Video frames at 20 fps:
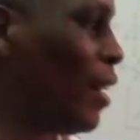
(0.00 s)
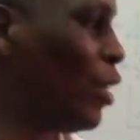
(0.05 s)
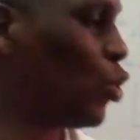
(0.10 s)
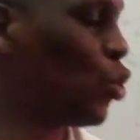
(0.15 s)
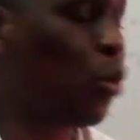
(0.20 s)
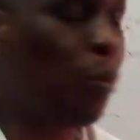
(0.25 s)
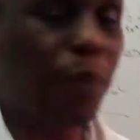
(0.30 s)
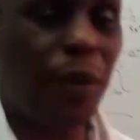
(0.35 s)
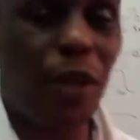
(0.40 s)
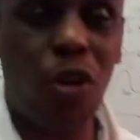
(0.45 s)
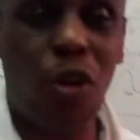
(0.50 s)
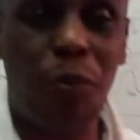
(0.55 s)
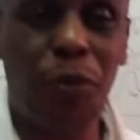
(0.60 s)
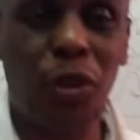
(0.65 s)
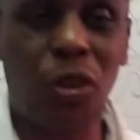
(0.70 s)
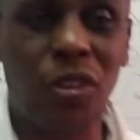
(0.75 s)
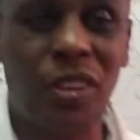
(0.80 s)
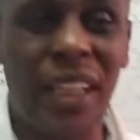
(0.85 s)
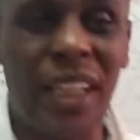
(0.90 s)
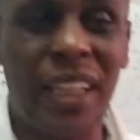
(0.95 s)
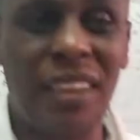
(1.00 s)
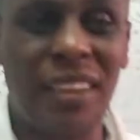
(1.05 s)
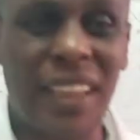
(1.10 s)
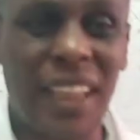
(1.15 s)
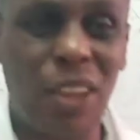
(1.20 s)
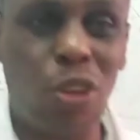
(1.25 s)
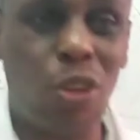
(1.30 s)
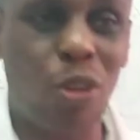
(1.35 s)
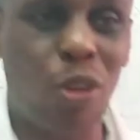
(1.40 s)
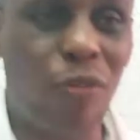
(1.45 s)
two p orbitals. There is
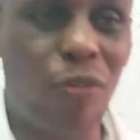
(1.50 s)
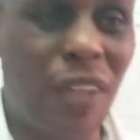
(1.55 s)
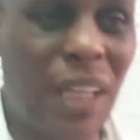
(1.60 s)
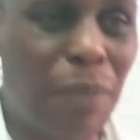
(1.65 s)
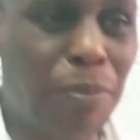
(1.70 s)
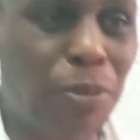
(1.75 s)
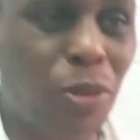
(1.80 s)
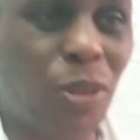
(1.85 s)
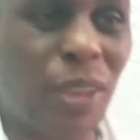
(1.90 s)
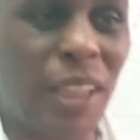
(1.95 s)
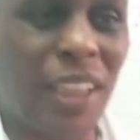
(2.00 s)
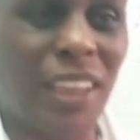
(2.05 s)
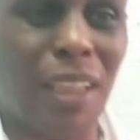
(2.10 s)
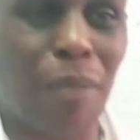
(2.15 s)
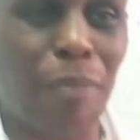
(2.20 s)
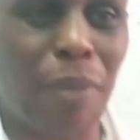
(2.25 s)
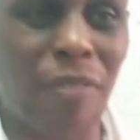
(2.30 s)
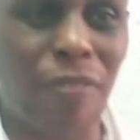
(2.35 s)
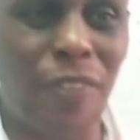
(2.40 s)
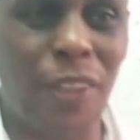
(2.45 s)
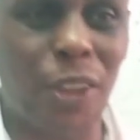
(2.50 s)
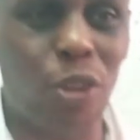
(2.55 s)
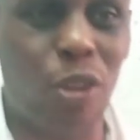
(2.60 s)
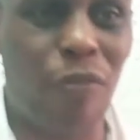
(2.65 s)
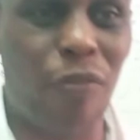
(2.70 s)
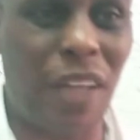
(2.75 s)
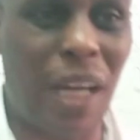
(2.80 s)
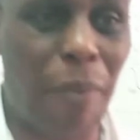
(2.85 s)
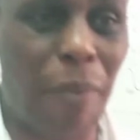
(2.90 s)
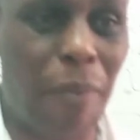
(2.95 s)
head-on overlap, so there is a perfect
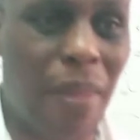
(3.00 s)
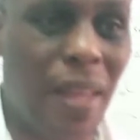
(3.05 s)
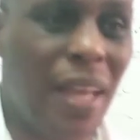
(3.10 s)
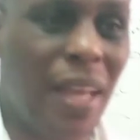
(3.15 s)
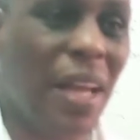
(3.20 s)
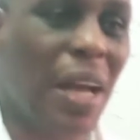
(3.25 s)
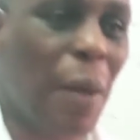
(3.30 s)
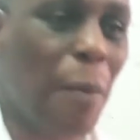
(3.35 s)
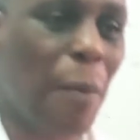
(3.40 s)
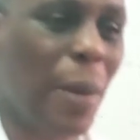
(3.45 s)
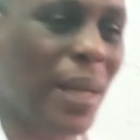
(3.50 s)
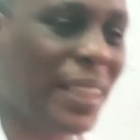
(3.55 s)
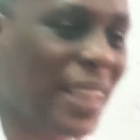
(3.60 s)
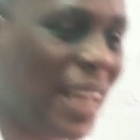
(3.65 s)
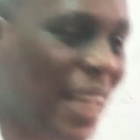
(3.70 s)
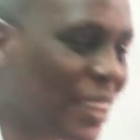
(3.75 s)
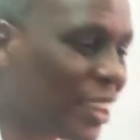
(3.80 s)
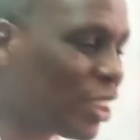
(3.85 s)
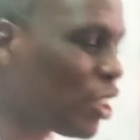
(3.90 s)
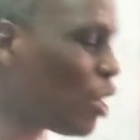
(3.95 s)
overlap. But as